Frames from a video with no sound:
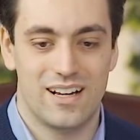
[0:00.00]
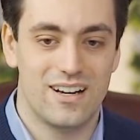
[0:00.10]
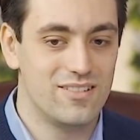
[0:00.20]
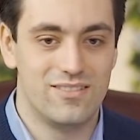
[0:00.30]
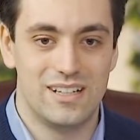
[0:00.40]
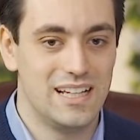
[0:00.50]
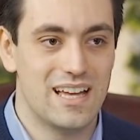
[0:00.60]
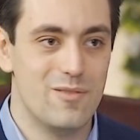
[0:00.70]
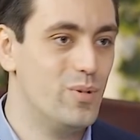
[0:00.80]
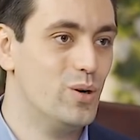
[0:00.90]
aren't really
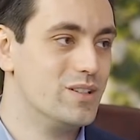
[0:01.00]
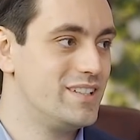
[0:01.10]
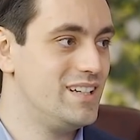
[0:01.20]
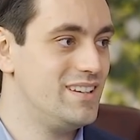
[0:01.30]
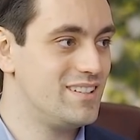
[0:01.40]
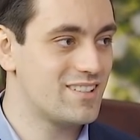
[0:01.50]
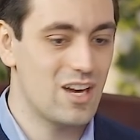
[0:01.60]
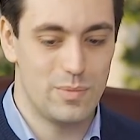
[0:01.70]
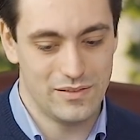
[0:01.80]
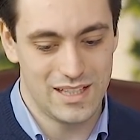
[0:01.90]
that important in the
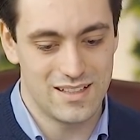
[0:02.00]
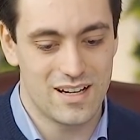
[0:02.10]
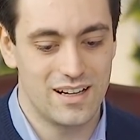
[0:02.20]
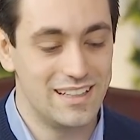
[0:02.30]
scope of the entire